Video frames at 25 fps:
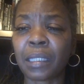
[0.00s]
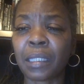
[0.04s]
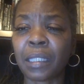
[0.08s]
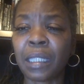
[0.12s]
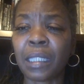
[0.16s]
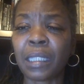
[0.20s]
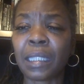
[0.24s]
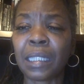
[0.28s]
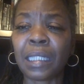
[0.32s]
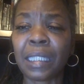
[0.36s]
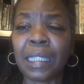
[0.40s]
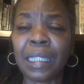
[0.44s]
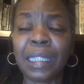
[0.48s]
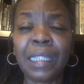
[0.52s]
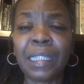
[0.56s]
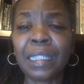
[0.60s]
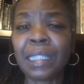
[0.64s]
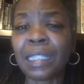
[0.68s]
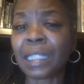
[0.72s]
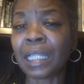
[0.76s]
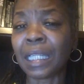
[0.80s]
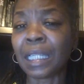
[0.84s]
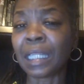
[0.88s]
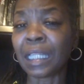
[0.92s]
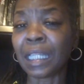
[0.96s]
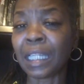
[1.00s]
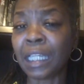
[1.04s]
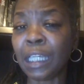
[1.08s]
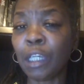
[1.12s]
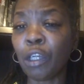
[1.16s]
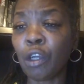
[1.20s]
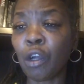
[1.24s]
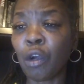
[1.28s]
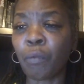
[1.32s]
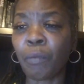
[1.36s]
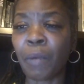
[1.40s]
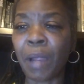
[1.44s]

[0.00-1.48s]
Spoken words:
could lead to legal